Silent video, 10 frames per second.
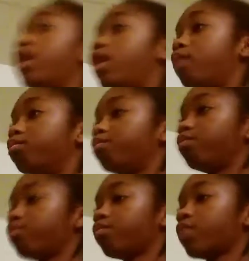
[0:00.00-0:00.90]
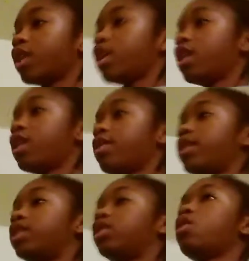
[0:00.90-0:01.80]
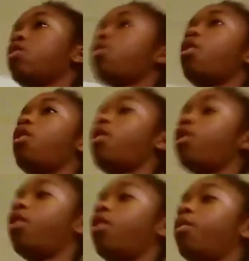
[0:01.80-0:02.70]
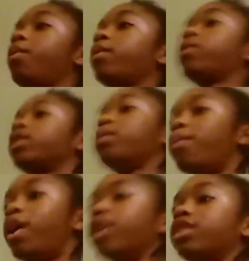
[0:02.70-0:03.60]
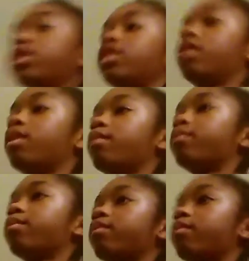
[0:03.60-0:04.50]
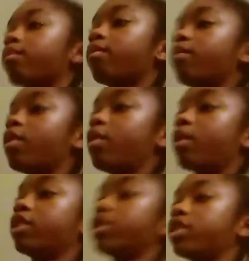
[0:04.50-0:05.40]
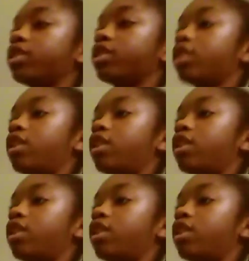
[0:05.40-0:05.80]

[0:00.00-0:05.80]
all um, these questions the two open response questions